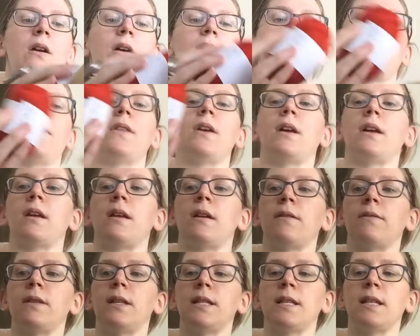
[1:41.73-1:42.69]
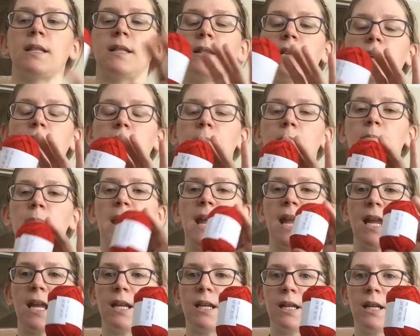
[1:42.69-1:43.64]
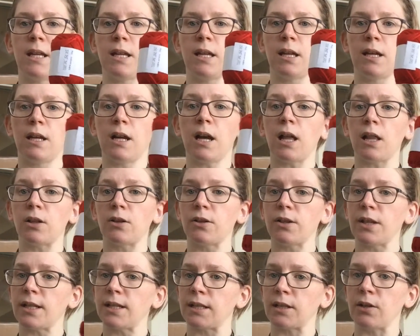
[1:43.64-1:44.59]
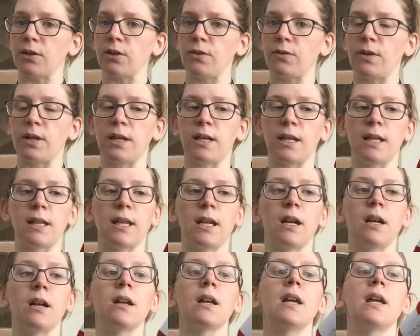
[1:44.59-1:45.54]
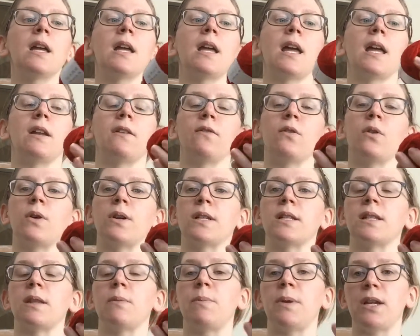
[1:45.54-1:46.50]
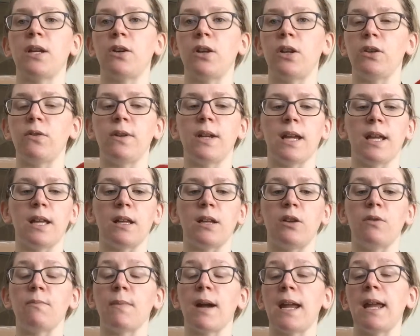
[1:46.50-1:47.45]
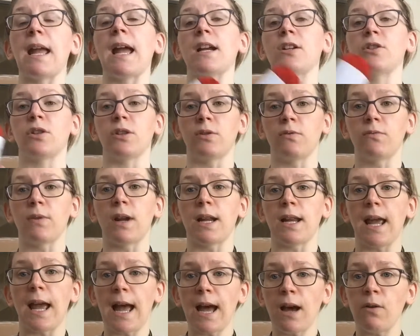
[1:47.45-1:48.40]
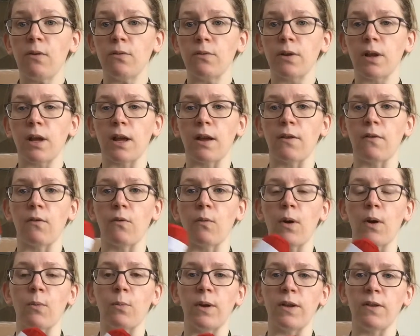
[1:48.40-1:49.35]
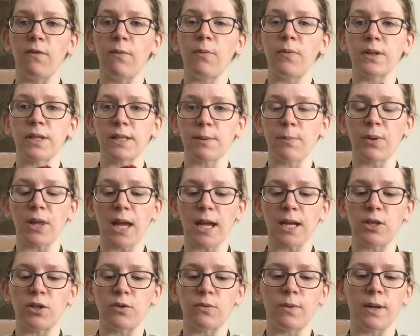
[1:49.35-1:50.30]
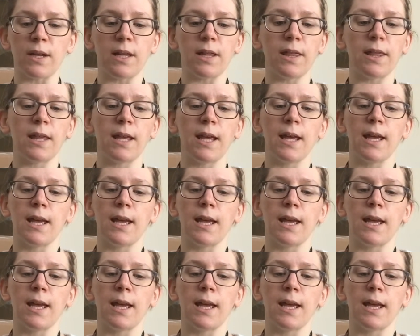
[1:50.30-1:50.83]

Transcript: this is the main color that's included in there. And of course, the bigger you get, you might actually run out of what we've supplied you with.